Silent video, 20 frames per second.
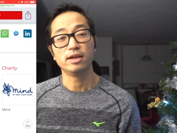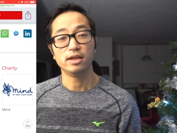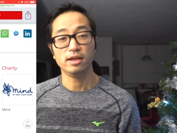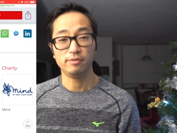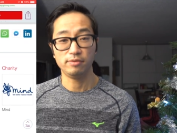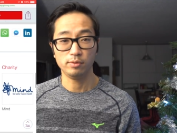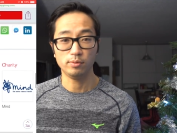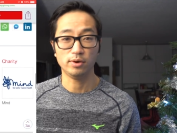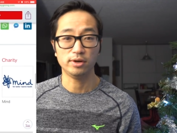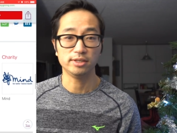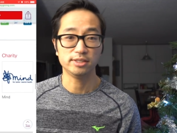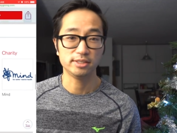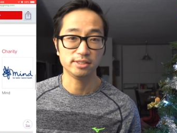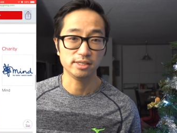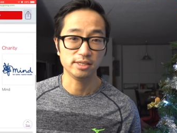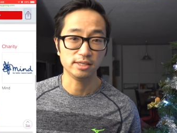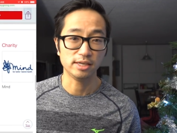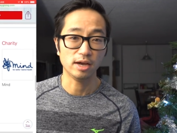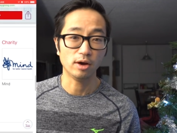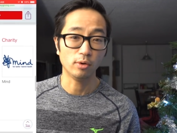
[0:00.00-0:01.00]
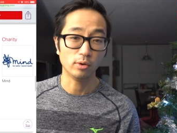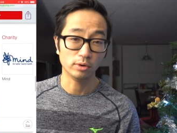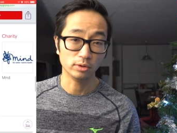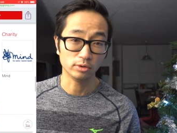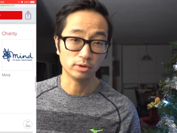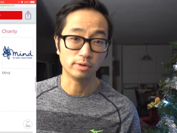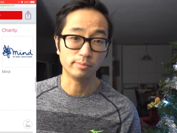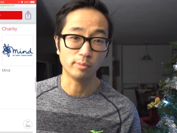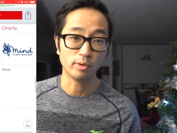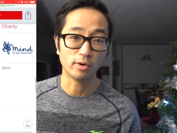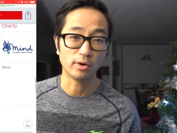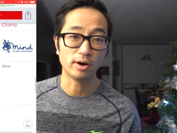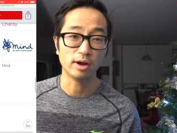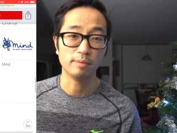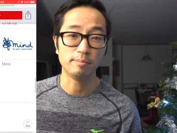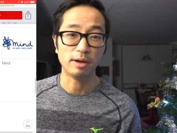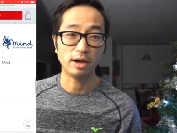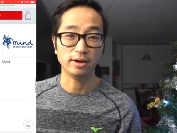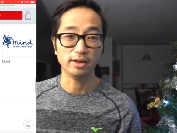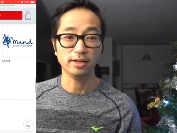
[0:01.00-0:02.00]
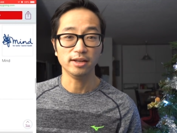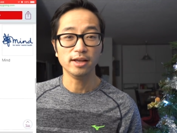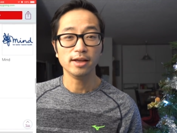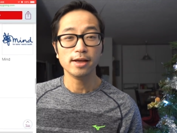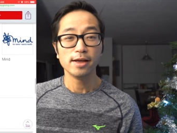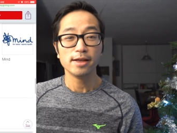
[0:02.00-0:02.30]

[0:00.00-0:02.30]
if you want to see or learn more about it.